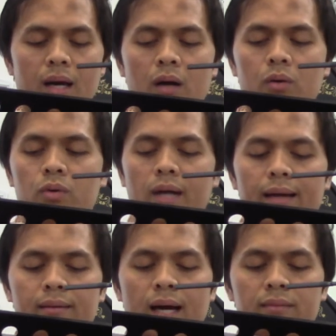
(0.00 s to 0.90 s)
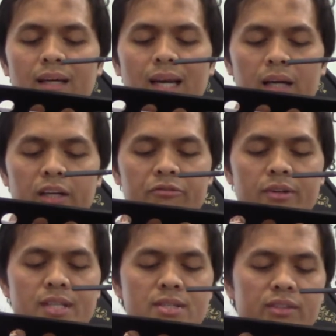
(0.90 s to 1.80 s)
Quran At-Talaq,
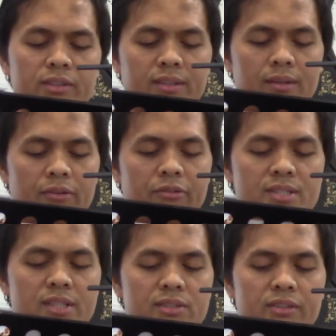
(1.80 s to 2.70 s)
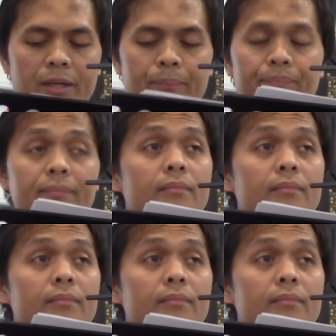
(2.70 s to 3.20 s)
verses 3.